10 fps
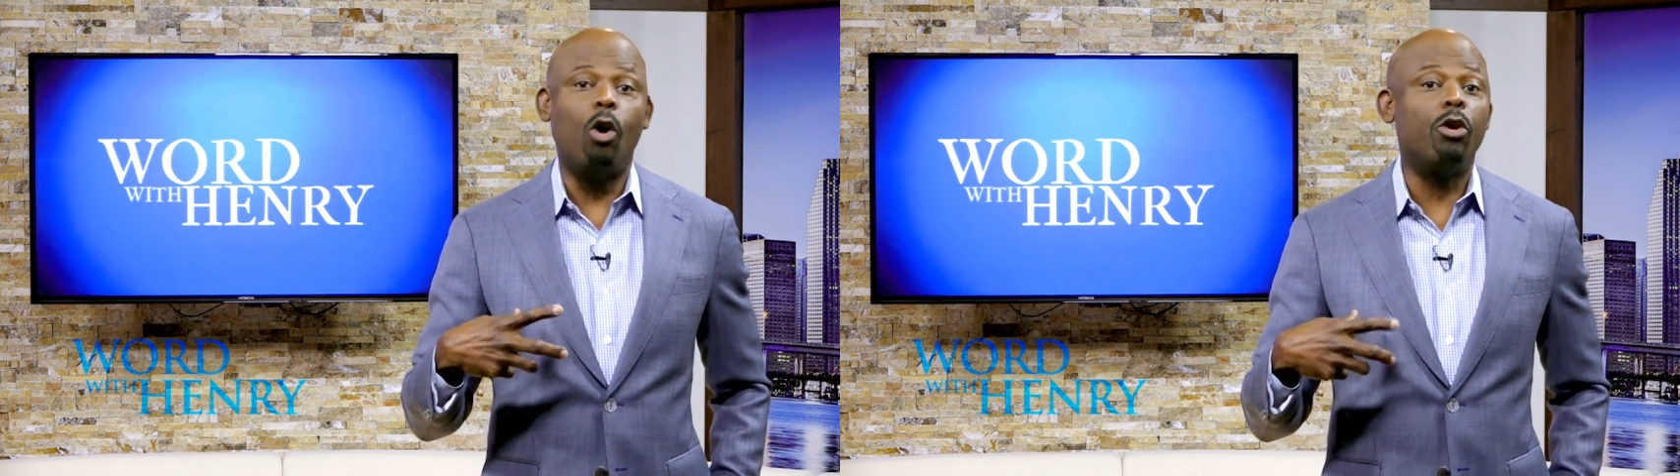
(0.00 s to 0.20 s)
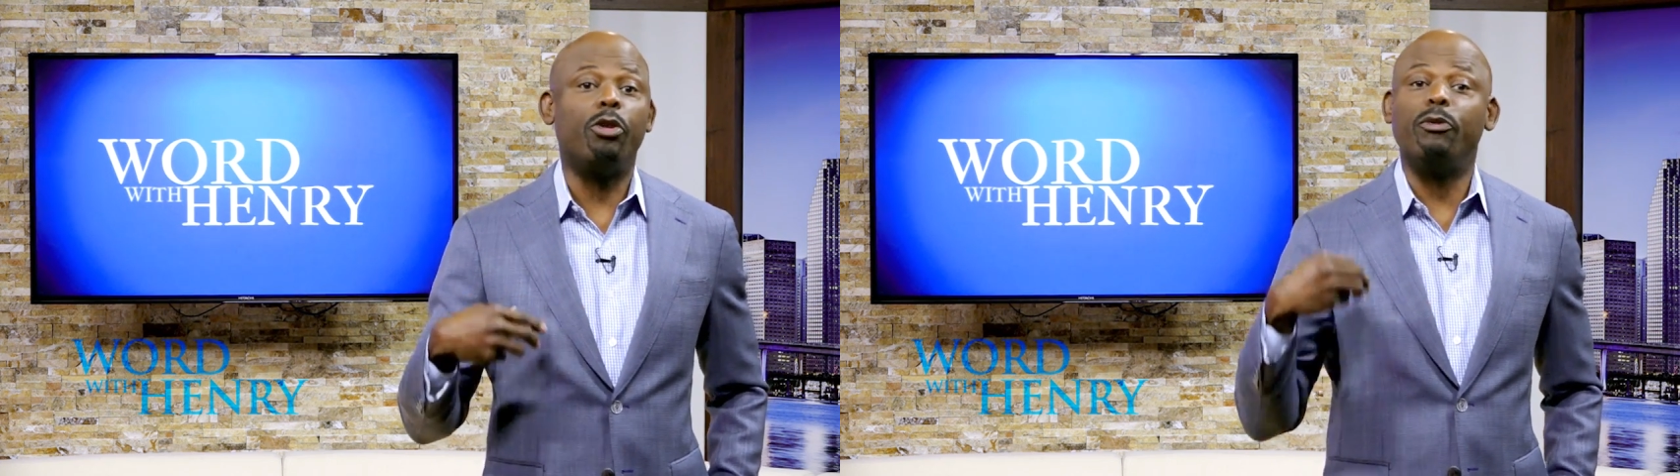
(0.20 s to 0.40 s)

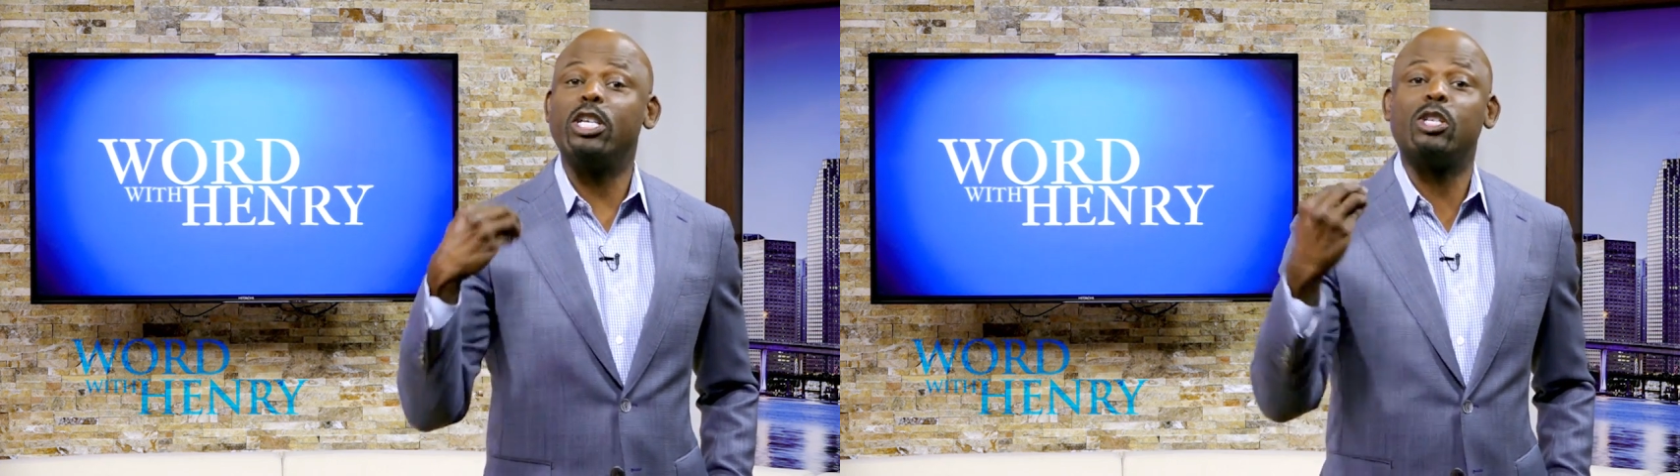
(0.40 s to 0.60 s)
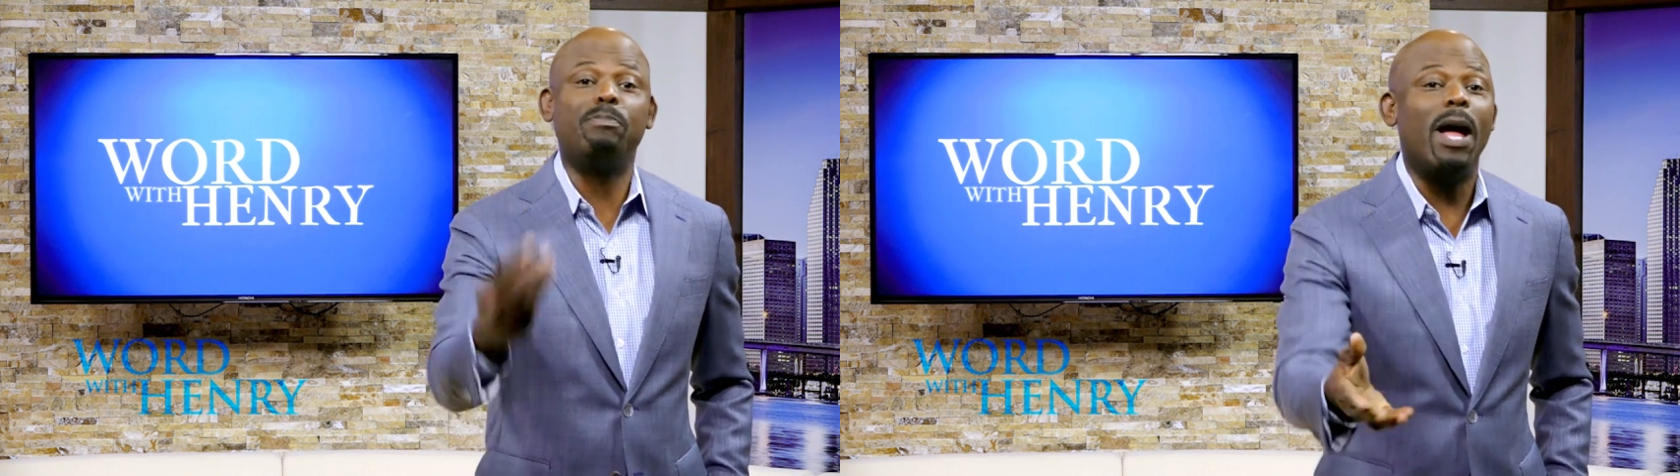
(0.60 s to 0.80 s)
or the
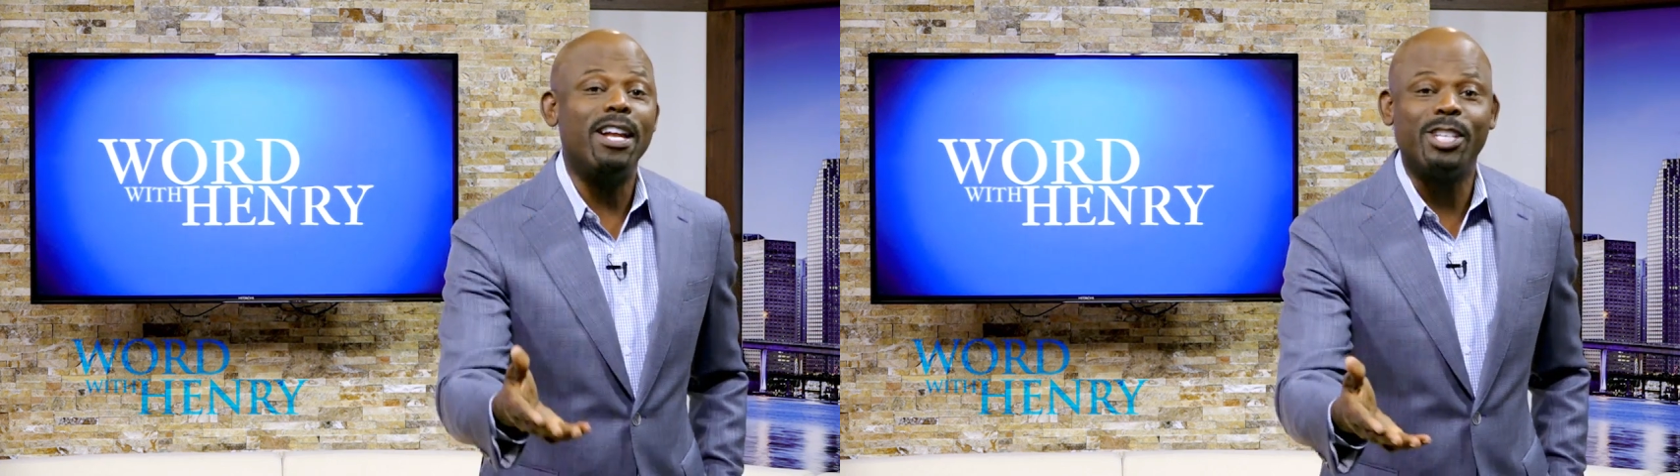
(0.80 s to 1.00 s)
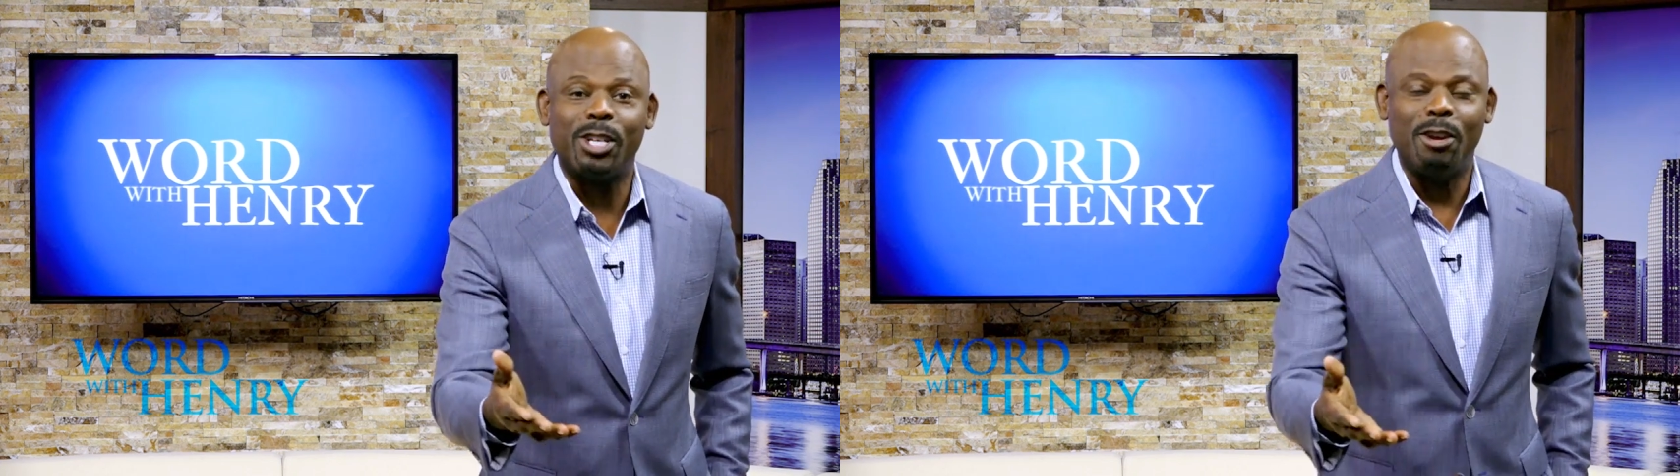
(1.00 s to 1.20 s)
response